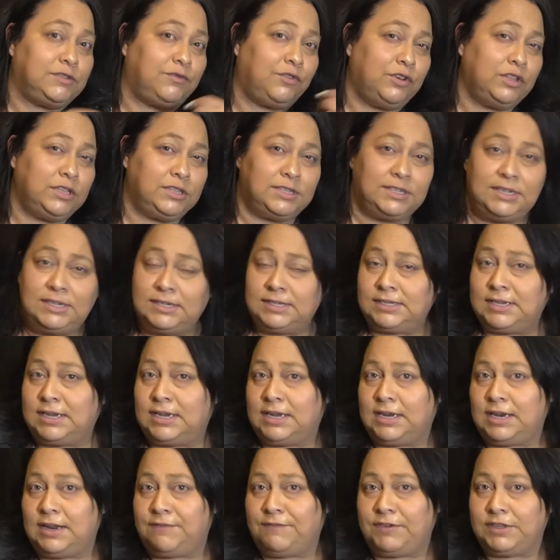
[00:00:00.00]
for the
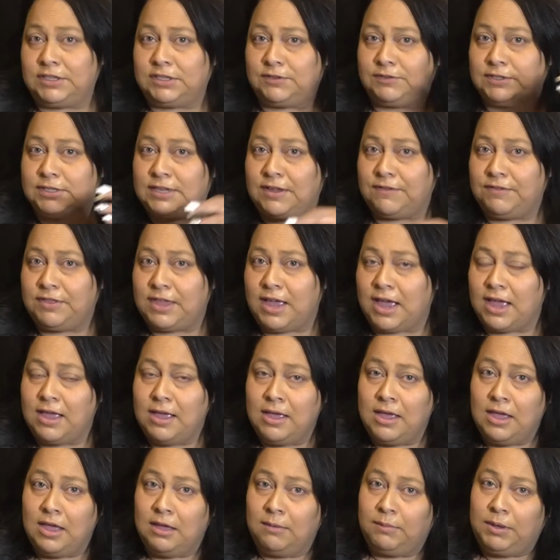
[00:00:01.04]
season, if it's stuff that
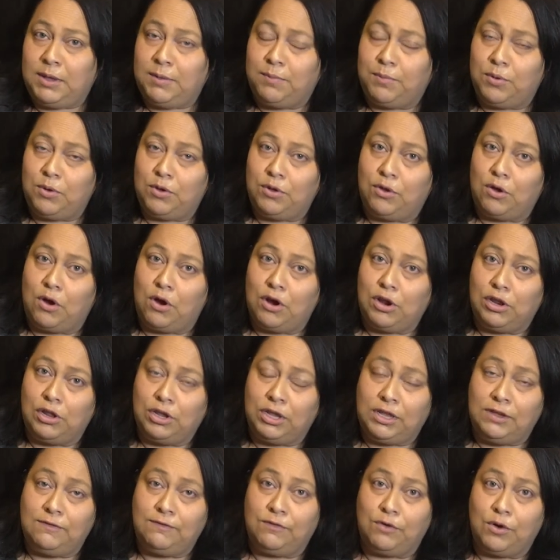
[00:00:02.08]
people are
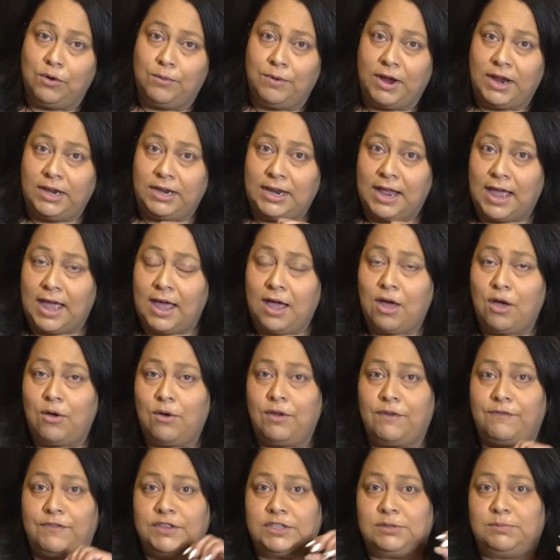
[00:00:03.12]
looking for right now,
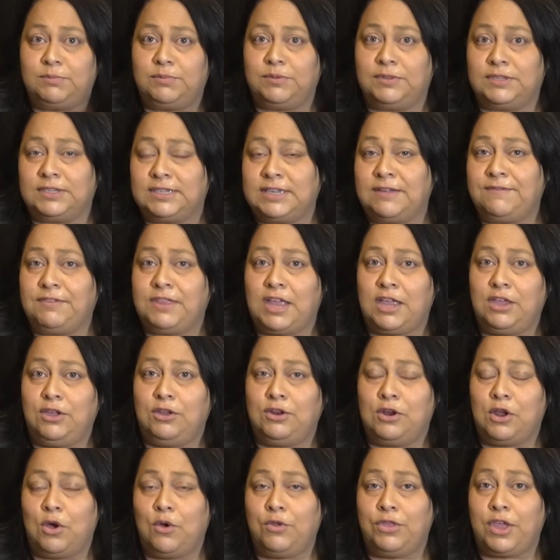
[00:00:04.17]
if it's stuff that you
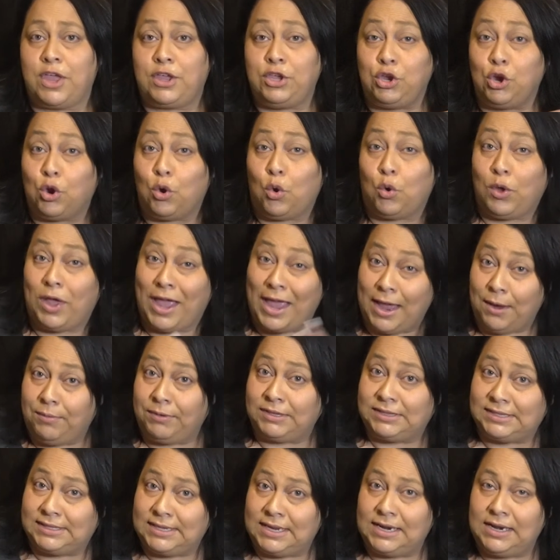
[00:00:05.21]
know that you're okay
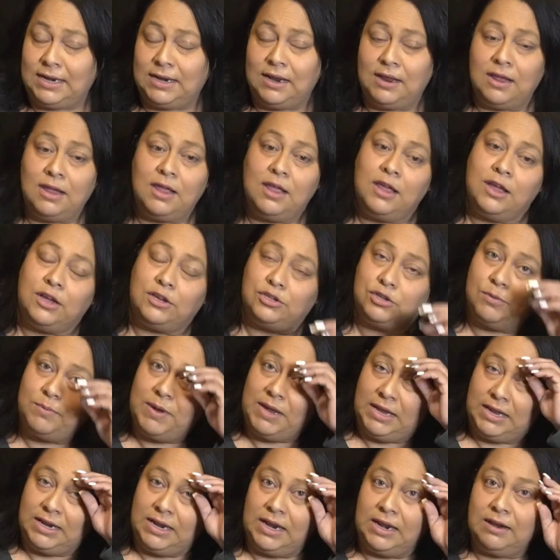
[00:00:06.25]
with sitting, because you're
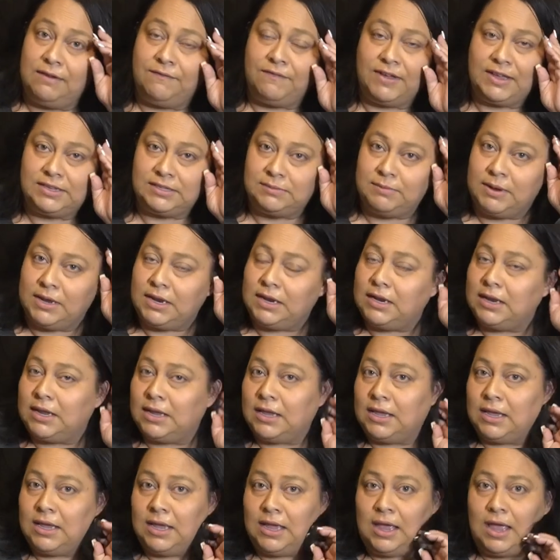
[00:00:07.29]
making an investment.
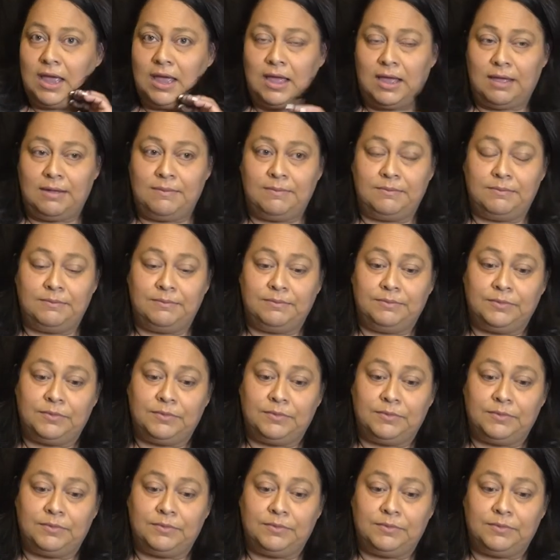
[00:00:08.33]
Um,